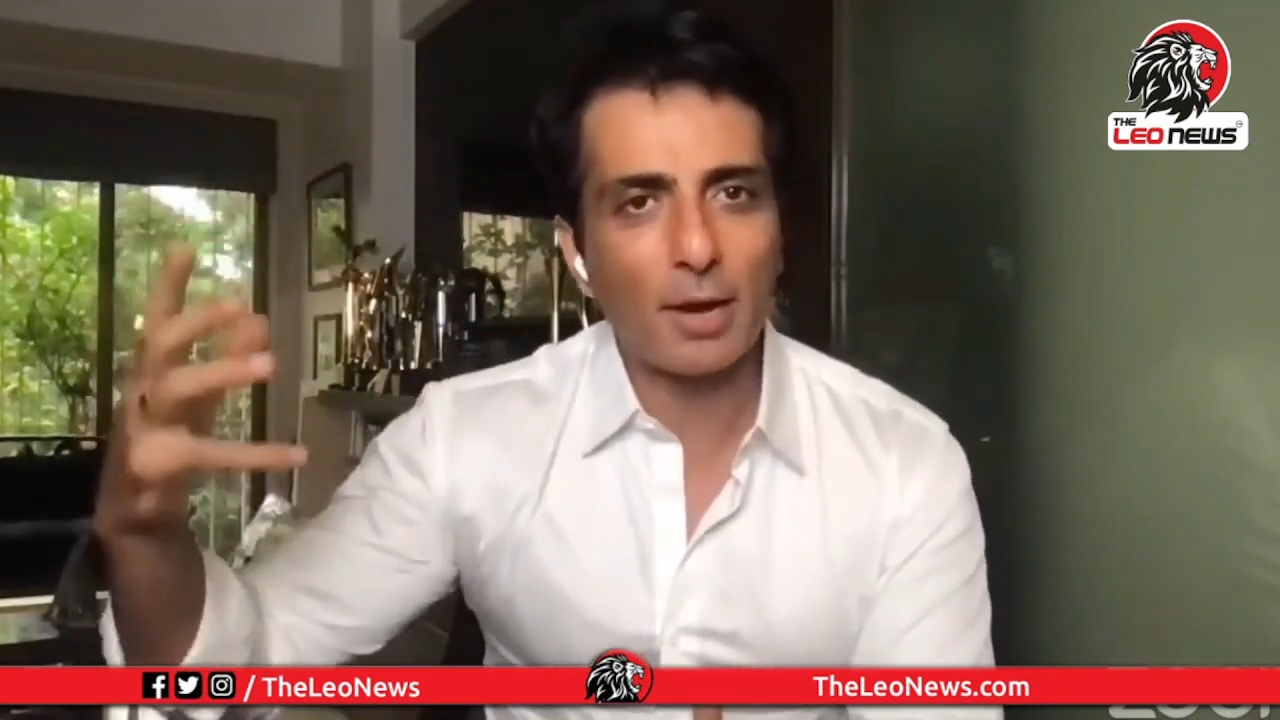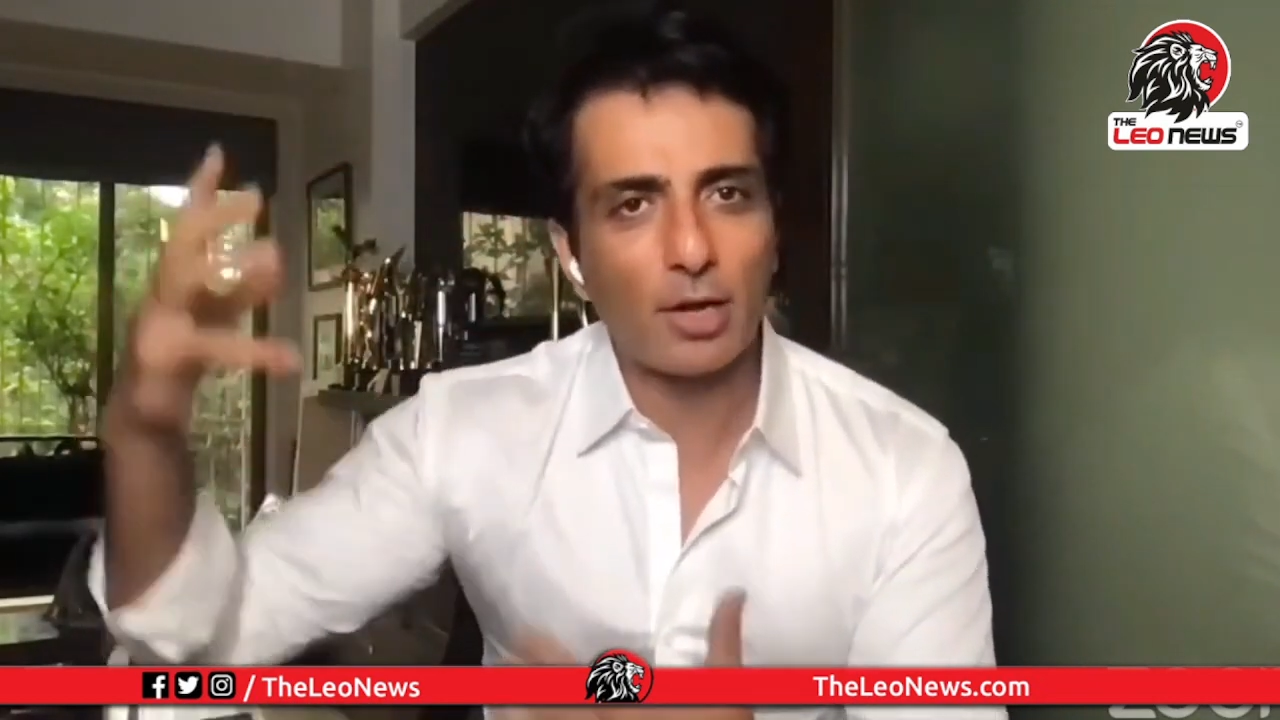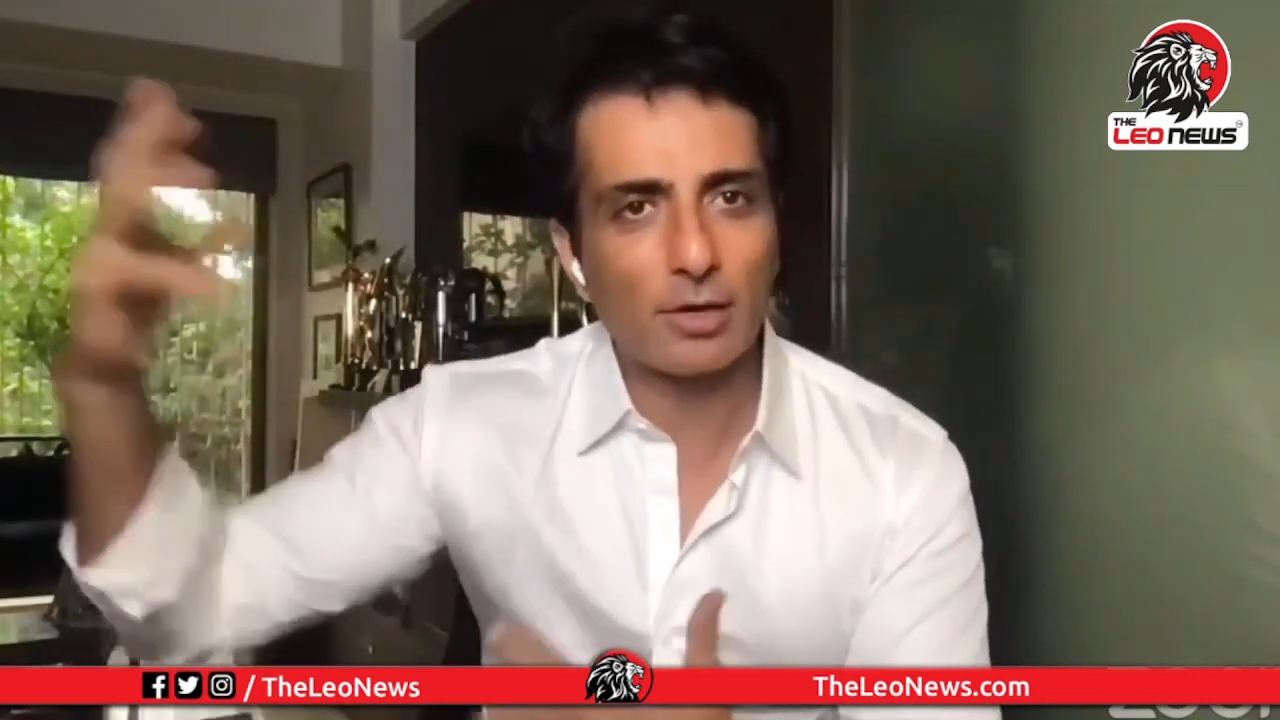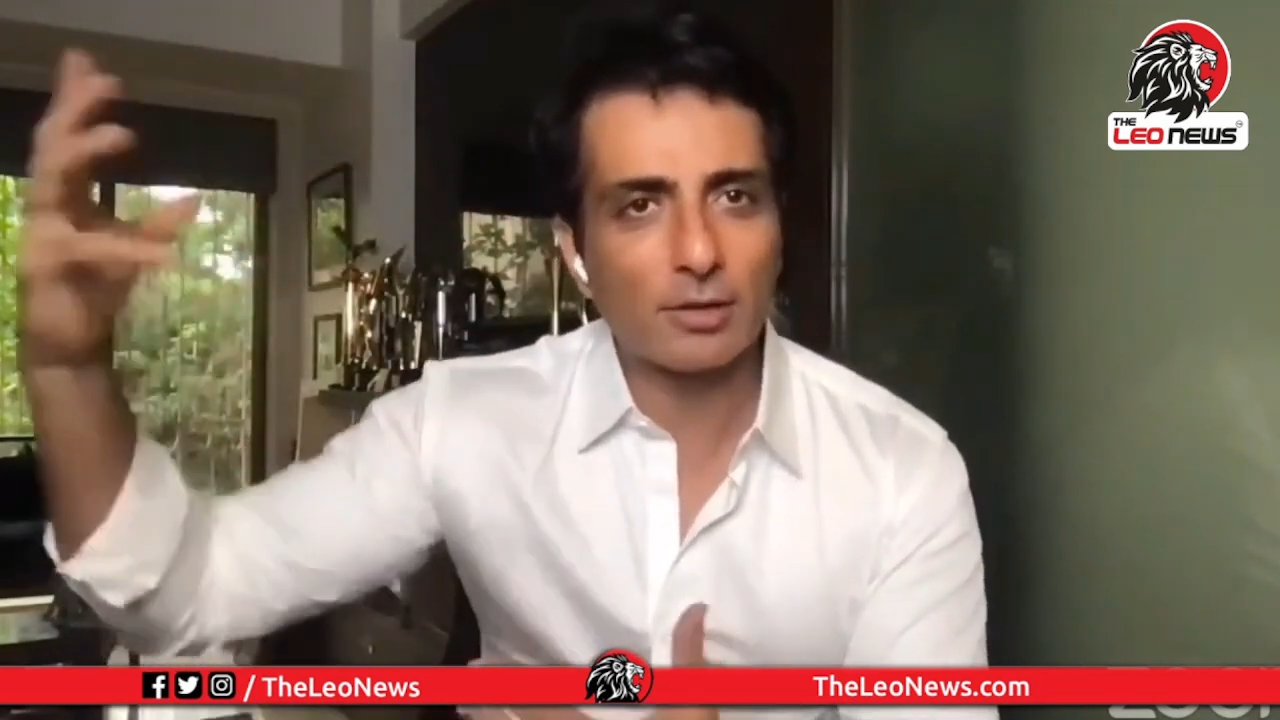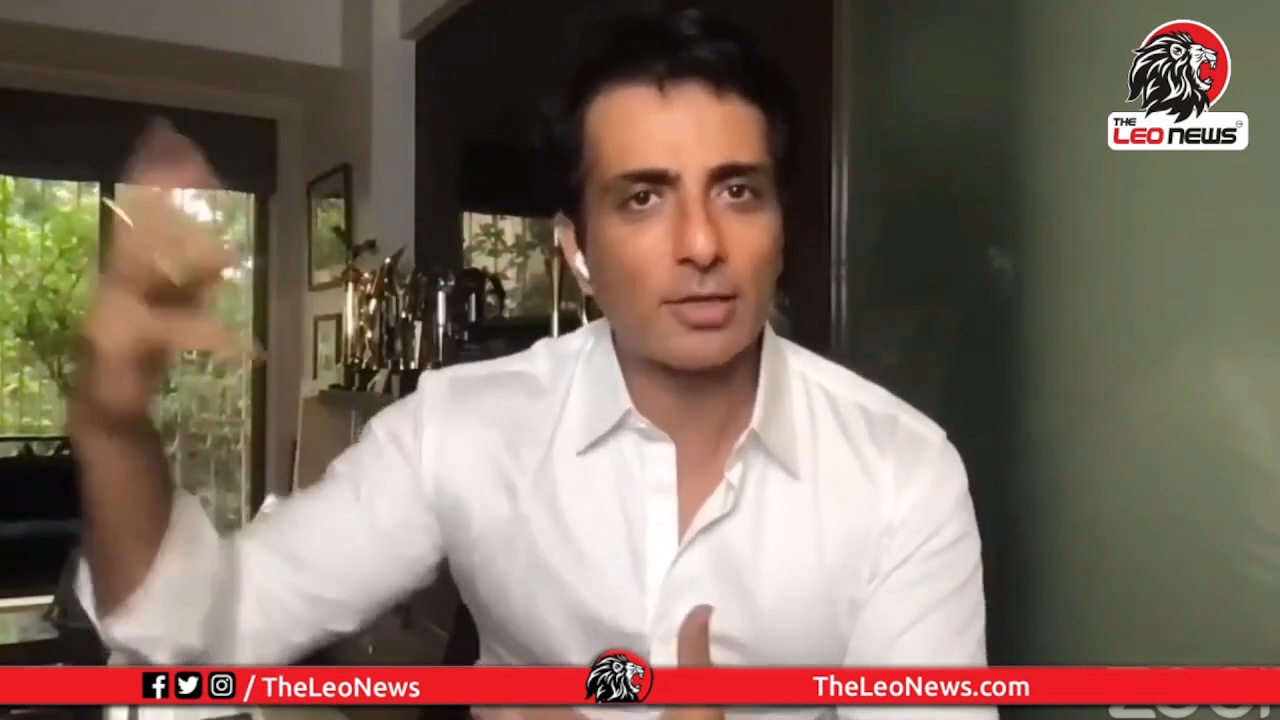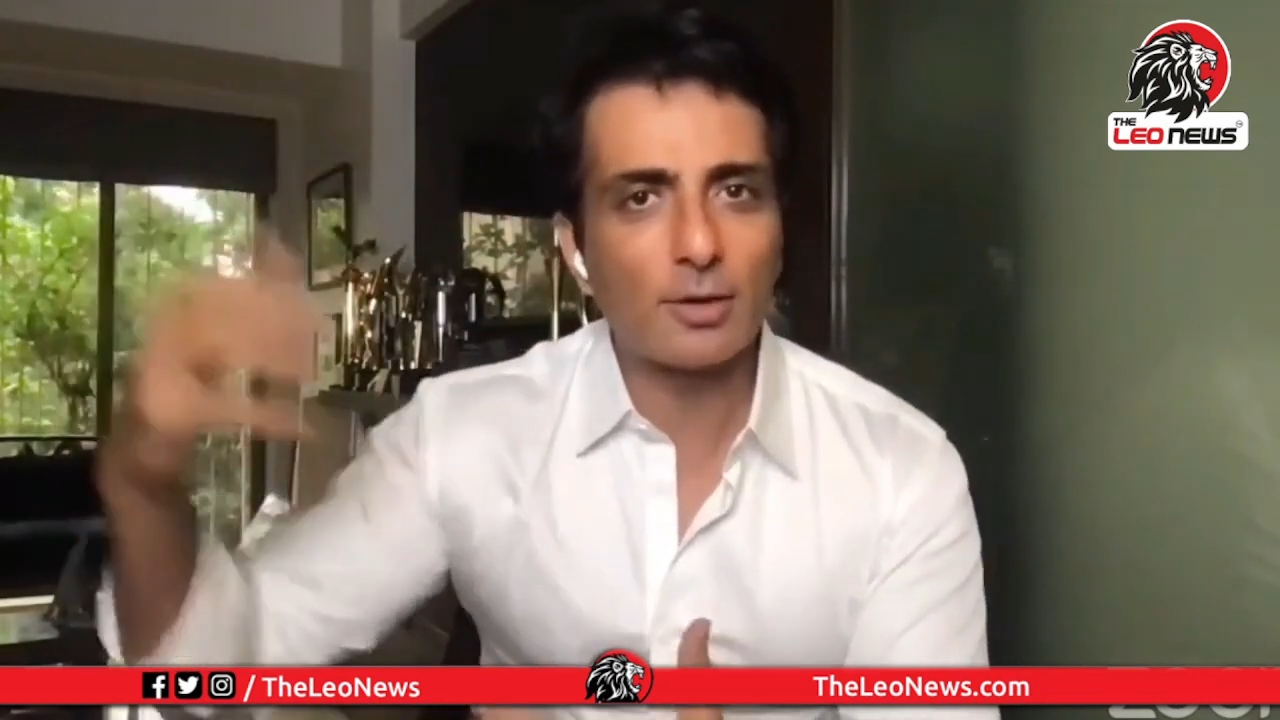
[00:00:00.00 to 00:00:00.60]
or I'll earn